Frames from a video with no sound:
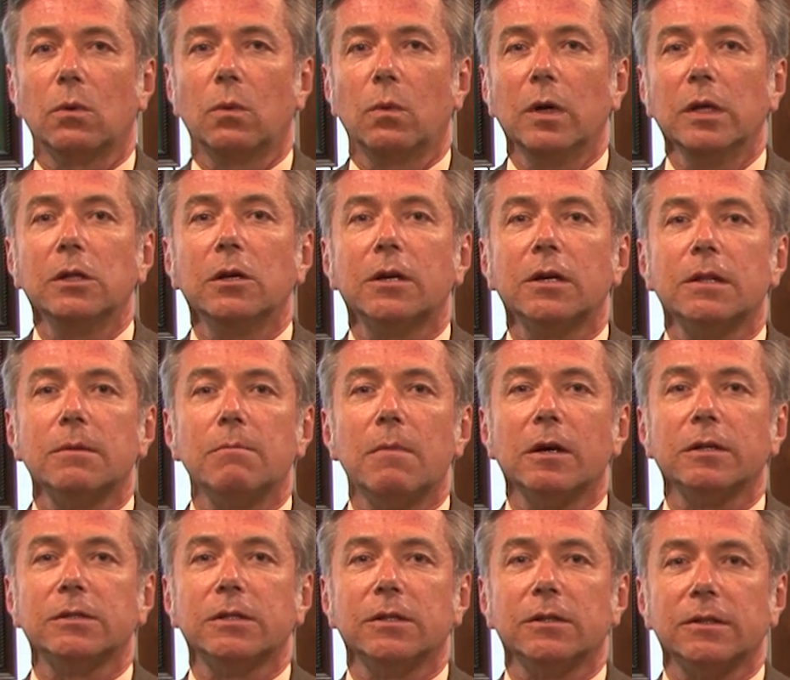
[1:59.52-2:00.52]
We look at the
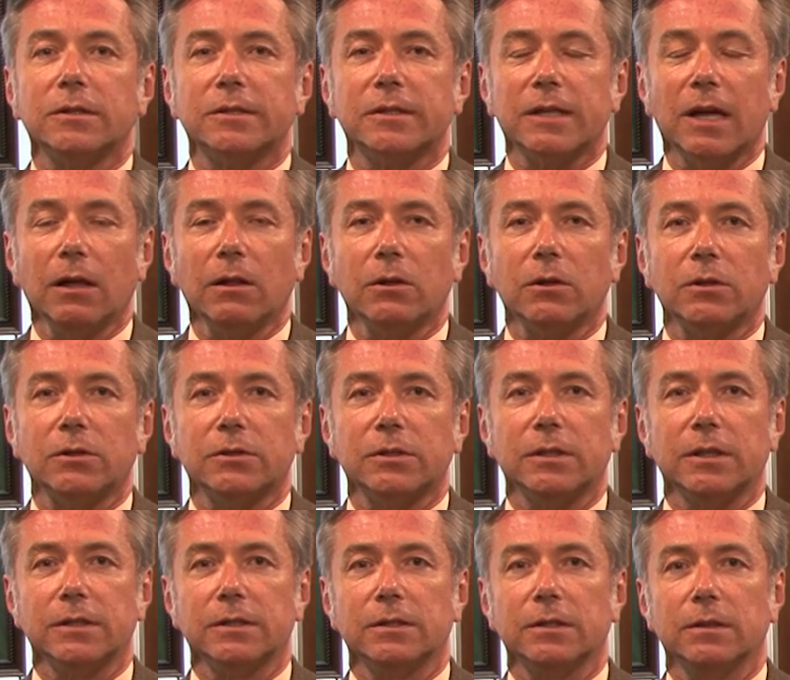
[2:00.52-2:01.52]
musculoskeletal
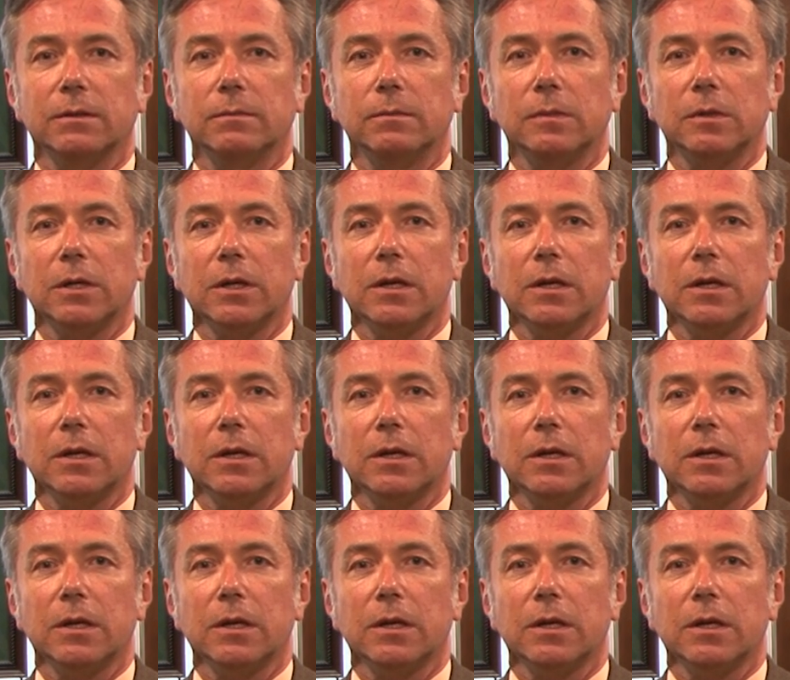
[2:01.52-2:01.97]
system